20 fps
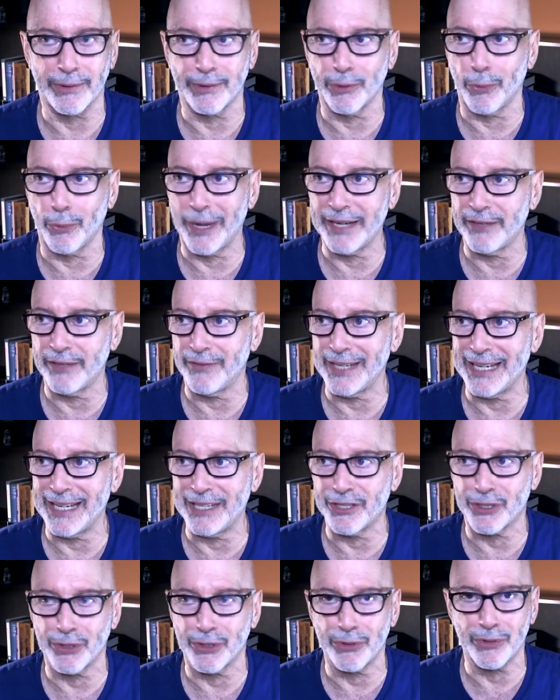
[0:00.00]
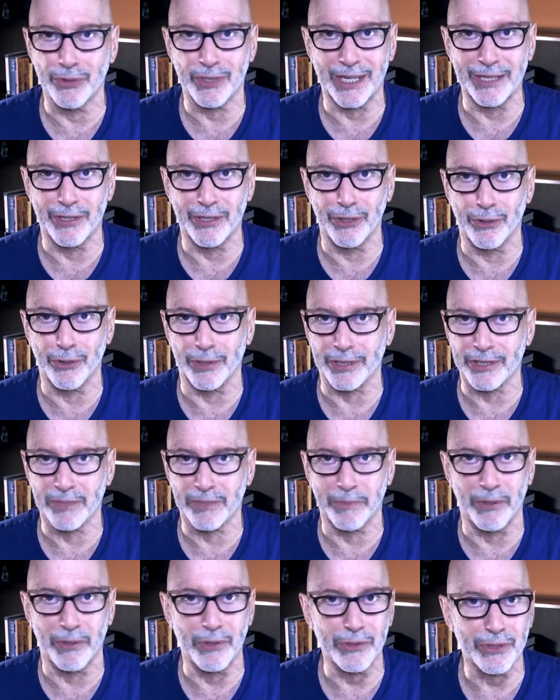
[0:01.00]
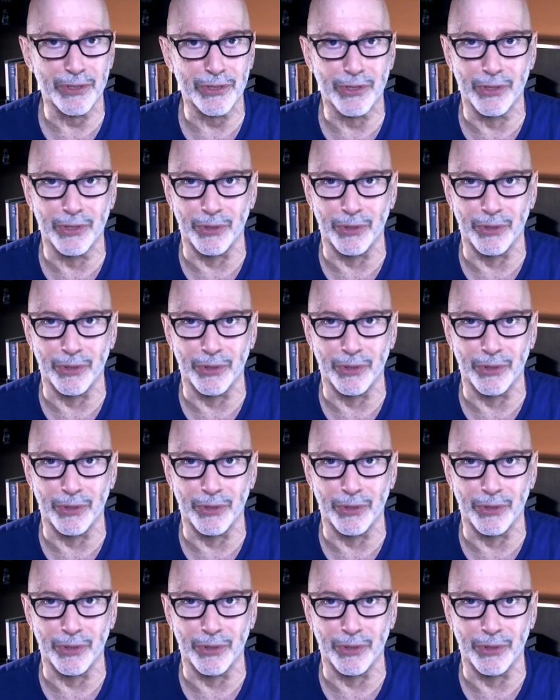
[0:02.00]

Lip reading: the weight of the issues that you're exposed